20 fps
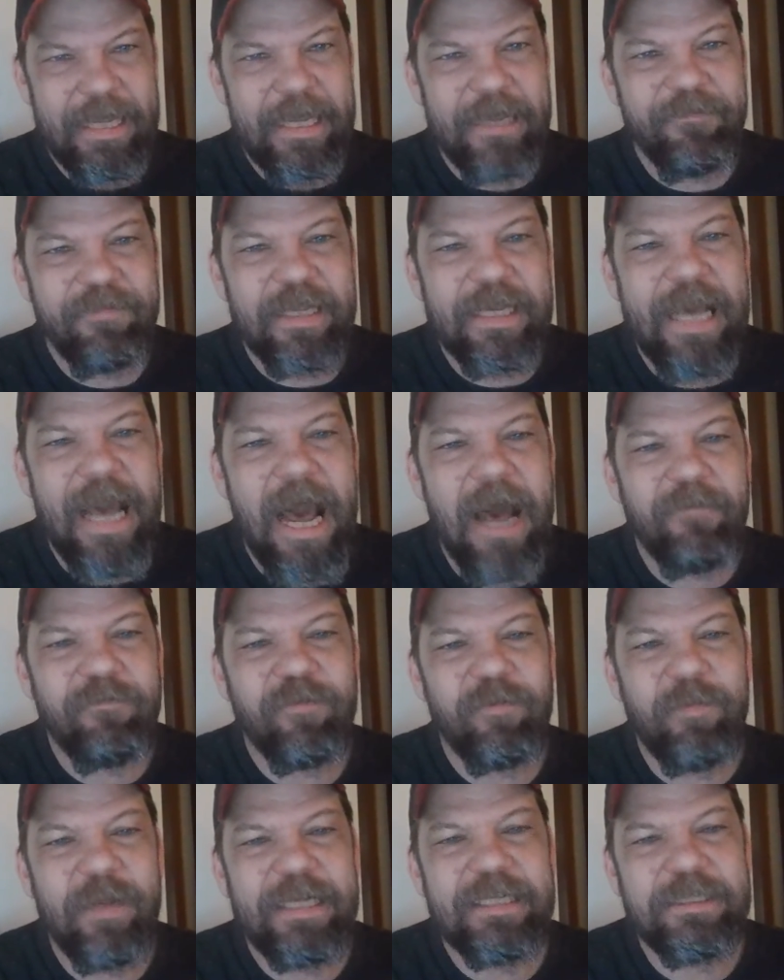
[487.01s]
if the
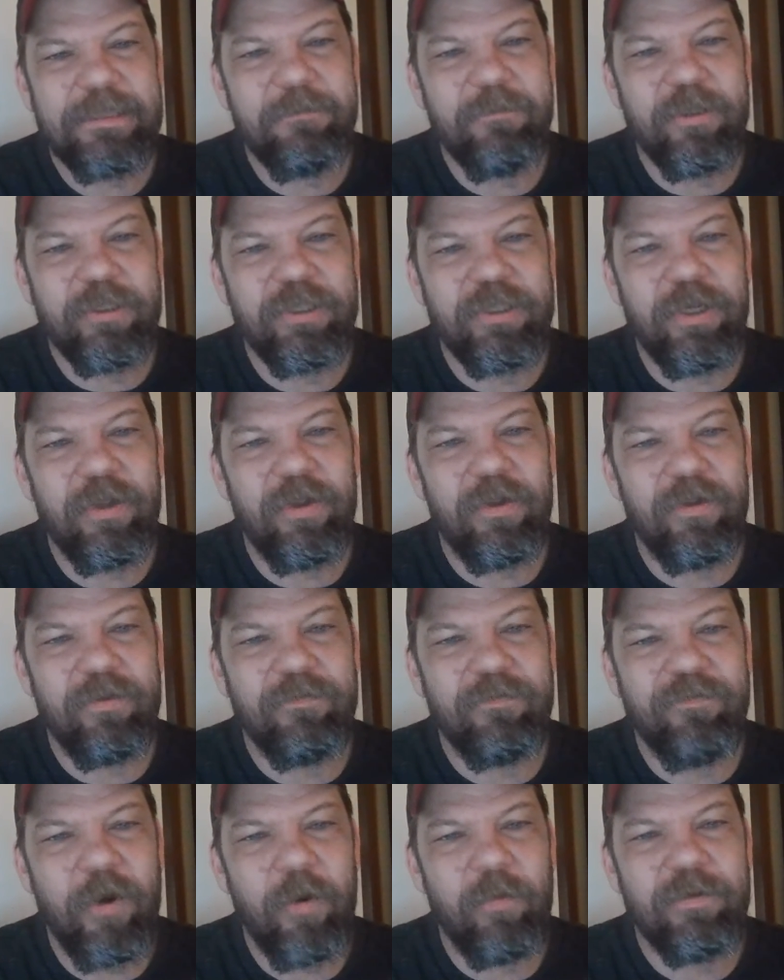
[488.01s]
confirmation
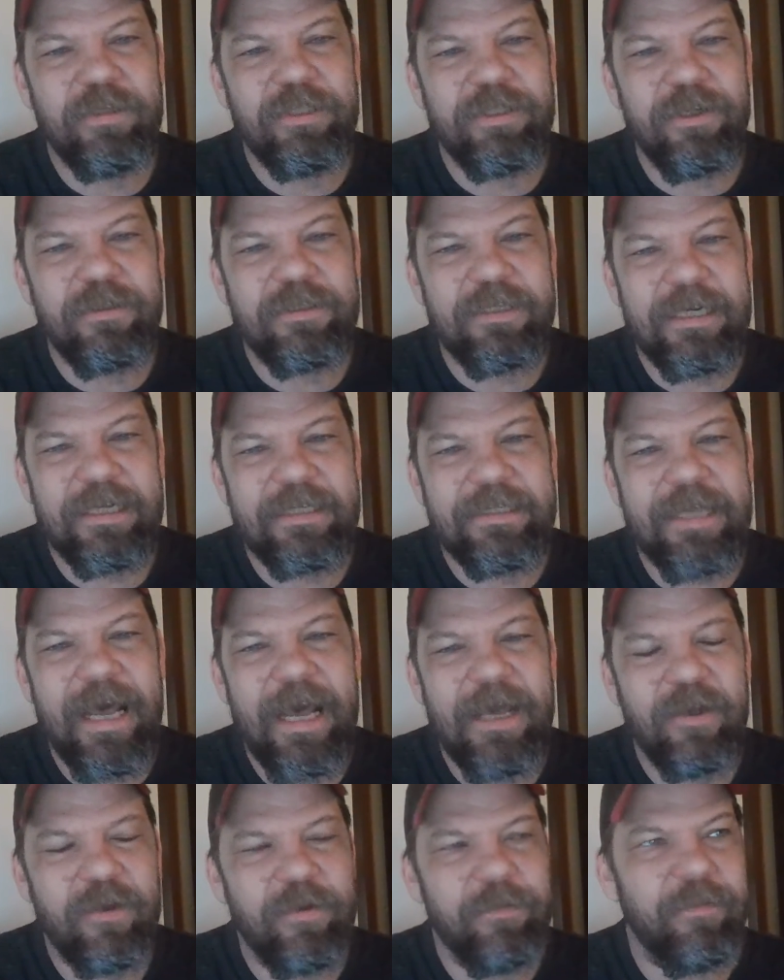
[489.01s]
vote results in a
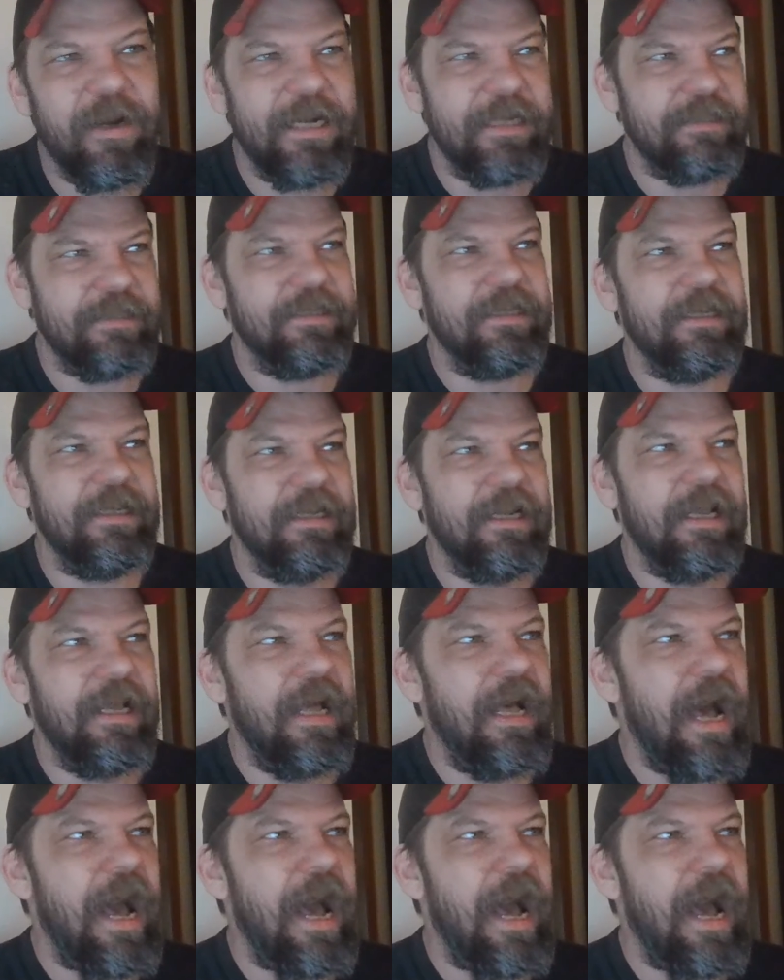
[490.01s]
tie, who breaks it?